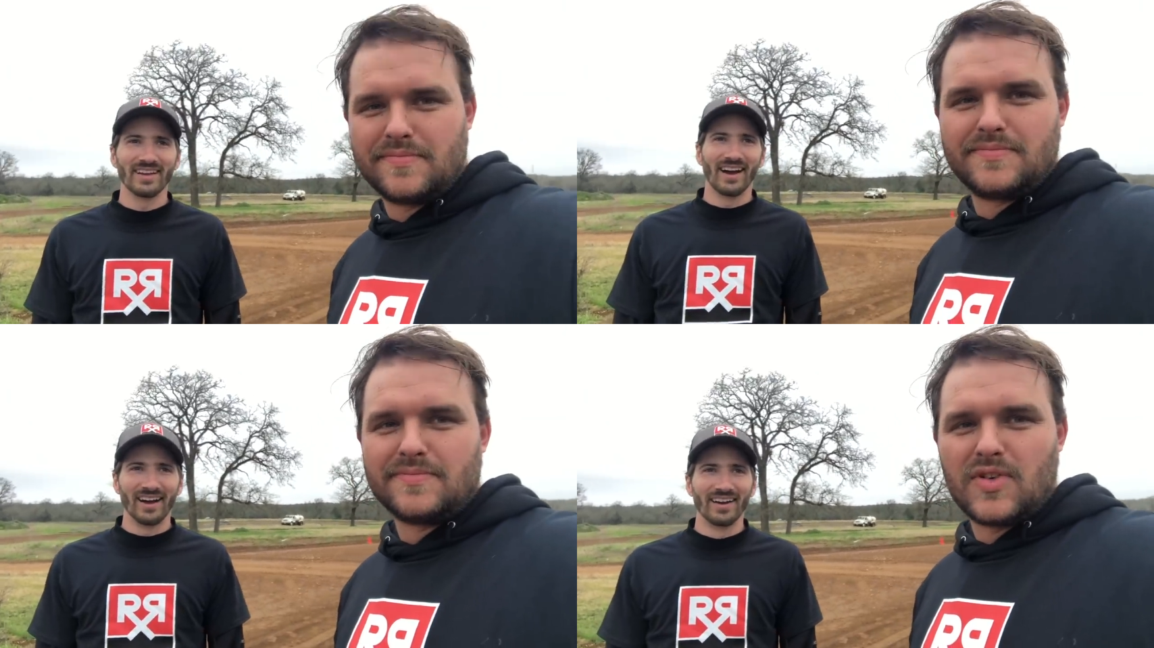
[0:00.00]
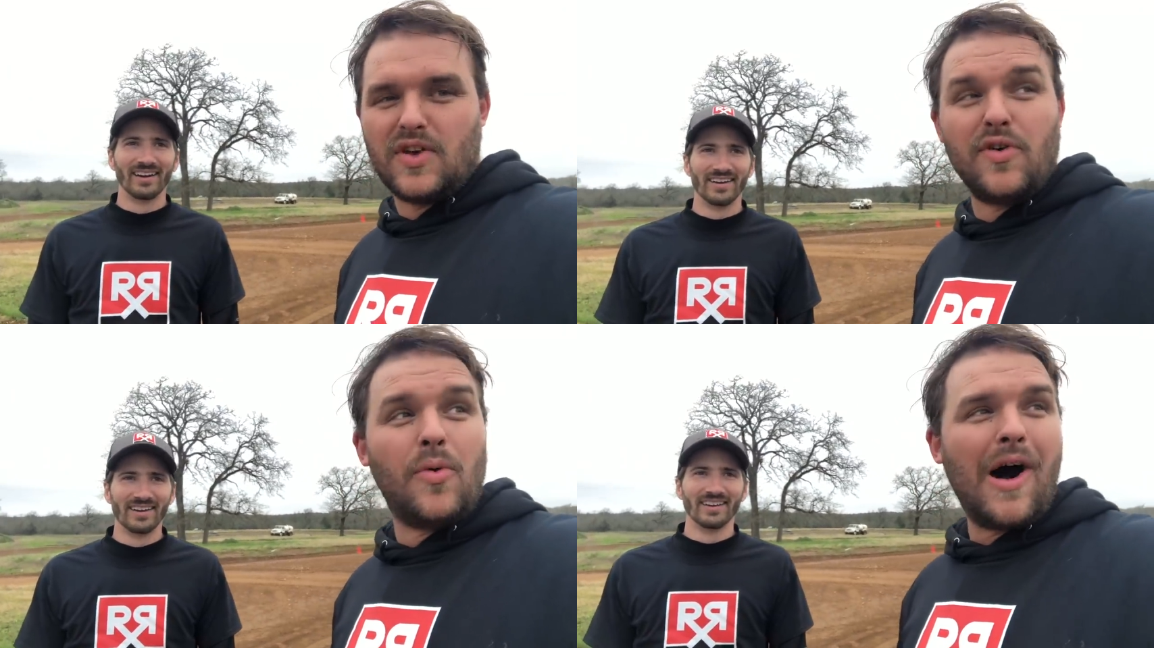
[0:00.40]
Speaker 1: Yeah.
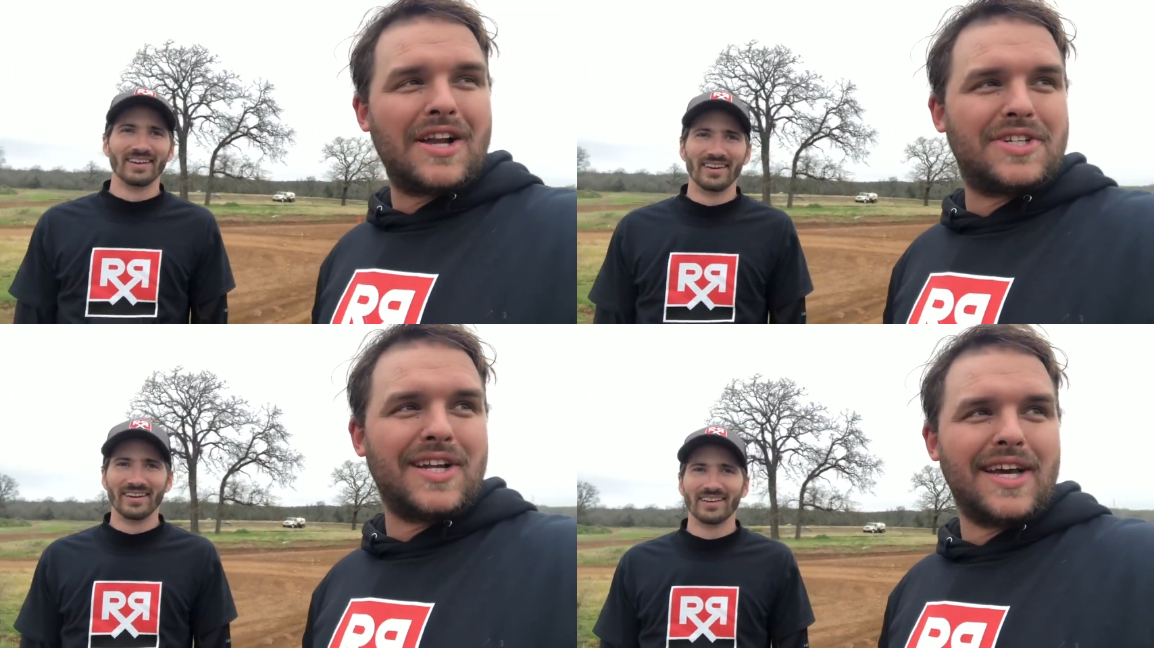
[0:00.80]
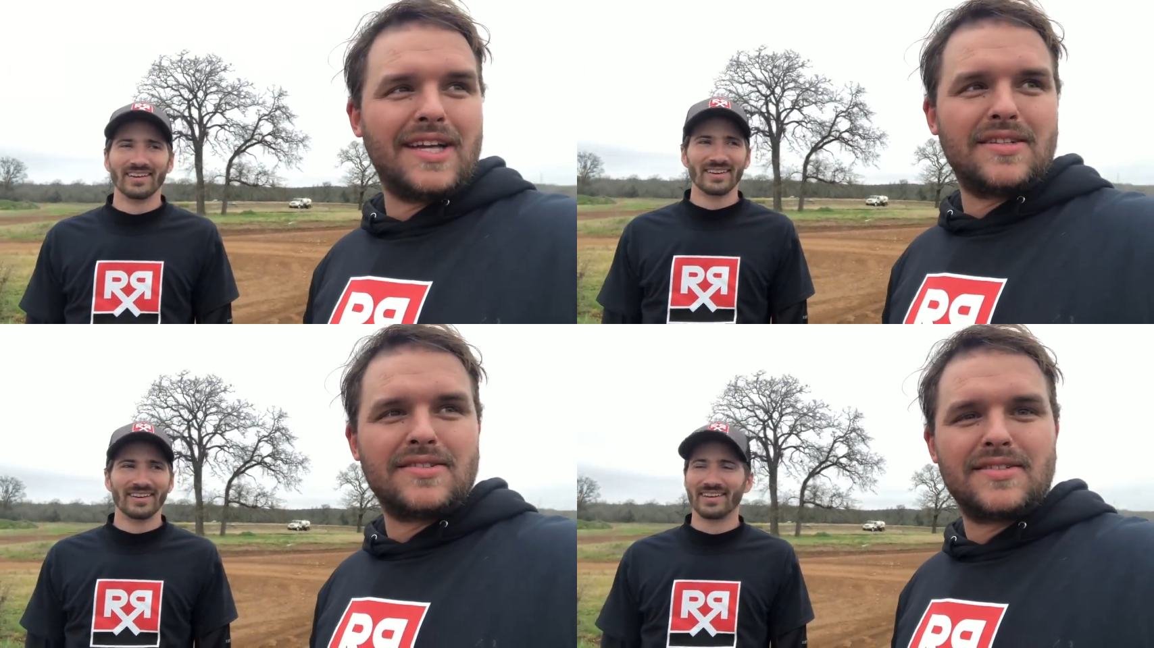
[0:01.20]
Even watching
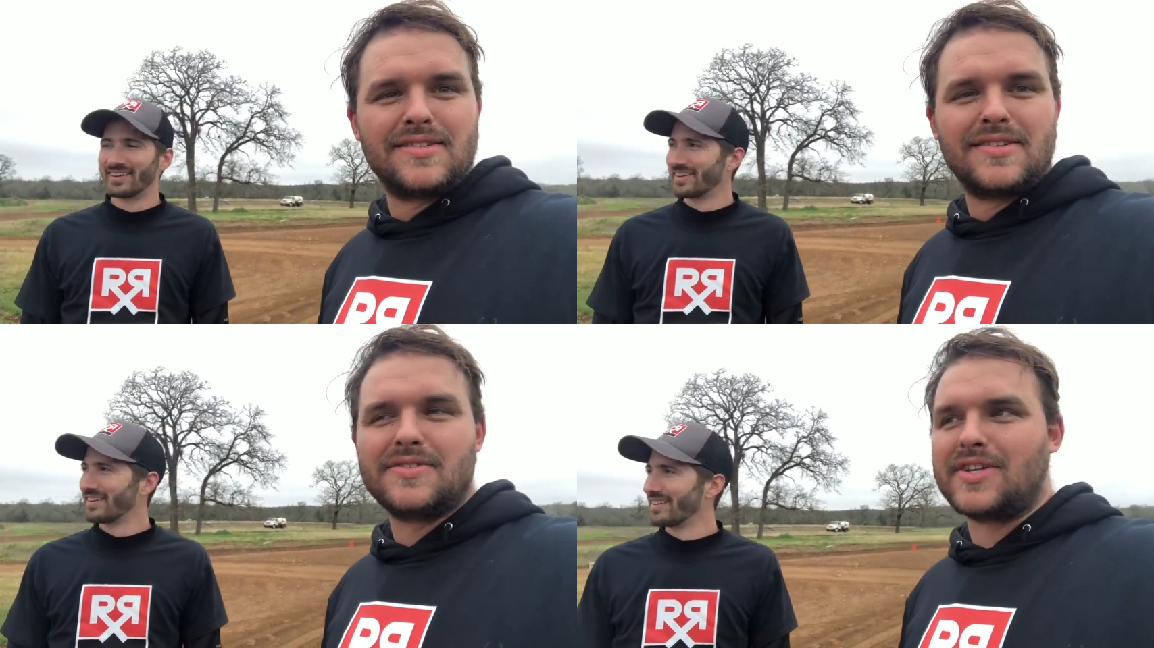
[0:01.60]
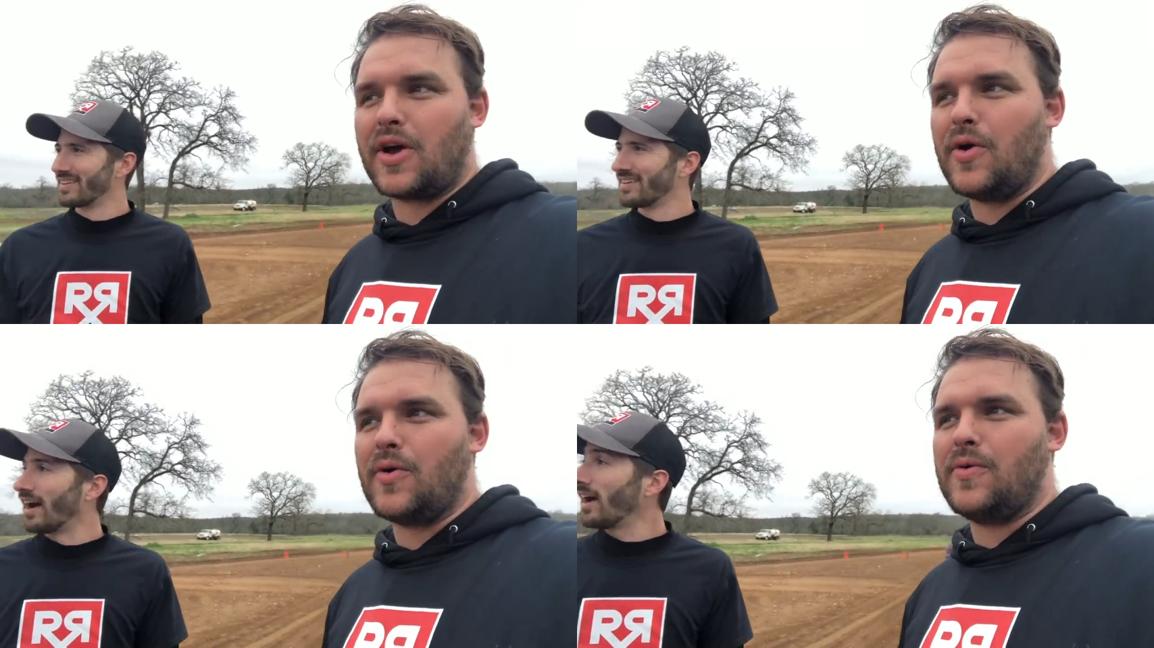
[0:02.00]
it, I was like, oh.